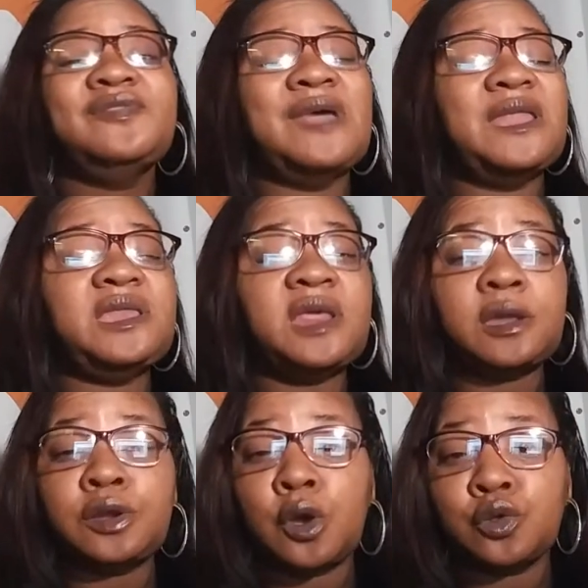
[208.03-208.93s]
that
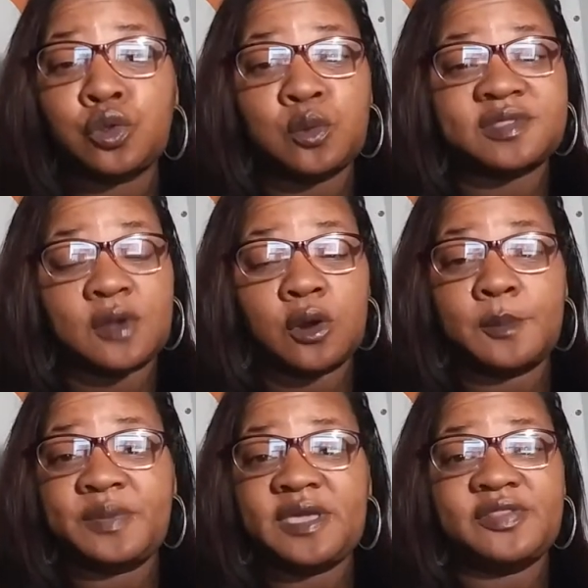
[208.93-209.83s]
didn't know you was going
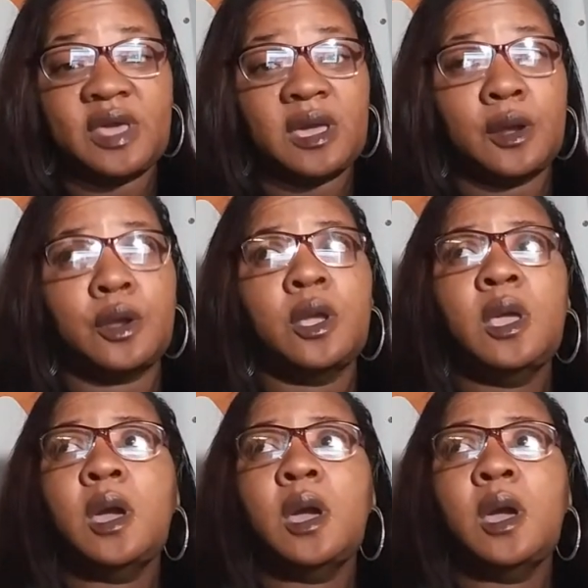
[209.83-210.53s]
to be there.